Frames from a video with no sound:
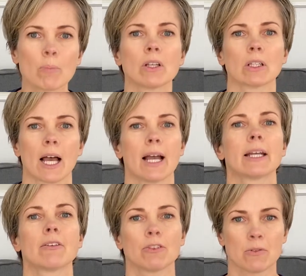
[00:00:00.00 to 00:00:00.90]
the leg
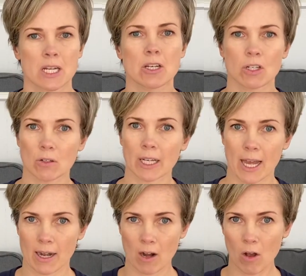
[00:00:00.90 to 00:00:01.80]
if you need to get
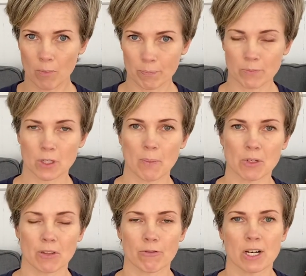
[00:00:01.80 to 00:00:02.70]
it up to
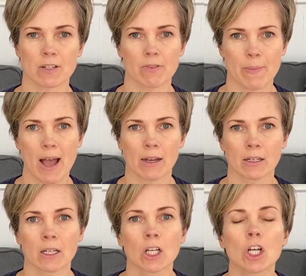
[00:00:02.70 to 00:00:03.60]
the front of the mat.
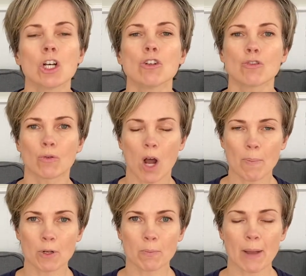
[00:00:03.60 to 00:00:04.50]

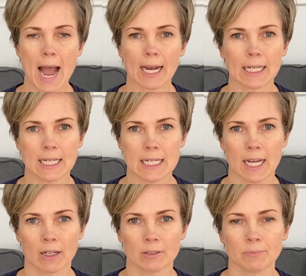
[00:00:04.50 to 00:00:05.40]
Drop your back knee
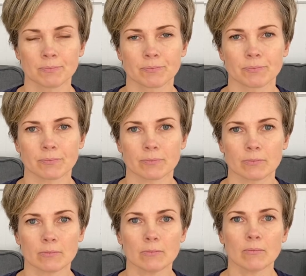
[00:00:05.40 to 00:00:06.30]
down
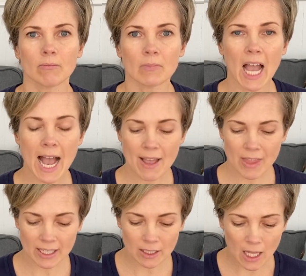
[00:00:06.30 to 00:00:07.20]
and
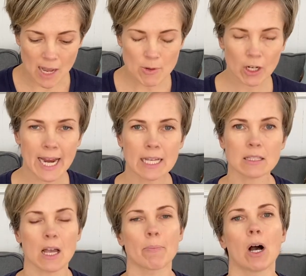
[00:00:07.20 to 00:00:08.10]
then climb your hands
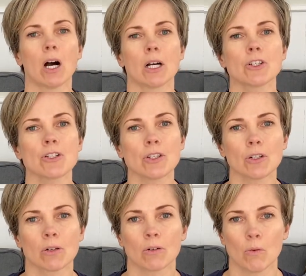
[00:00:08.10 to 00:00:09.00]
up onto
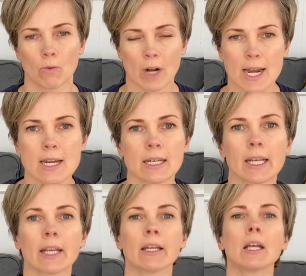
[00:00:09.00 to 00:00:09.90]
your right
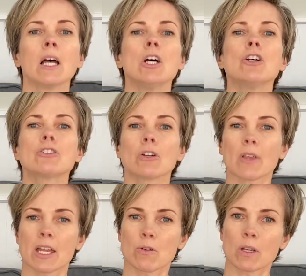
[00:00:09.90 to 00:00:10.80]
knee so
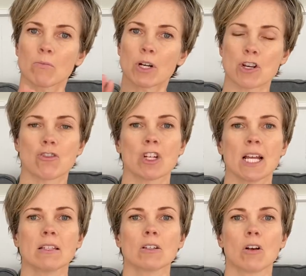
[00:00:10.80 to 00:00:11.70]
that you can bring your
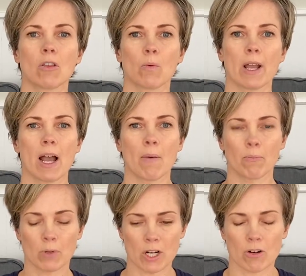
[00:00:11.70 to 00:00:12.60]
chest all the way up,
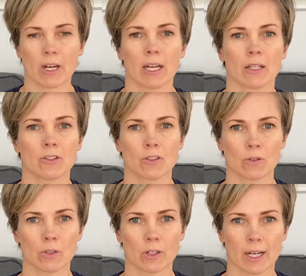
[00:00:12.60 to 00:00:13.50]
bring your hands to
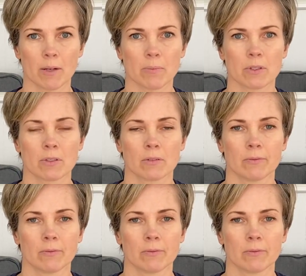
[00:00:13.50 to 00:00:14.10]
your hips.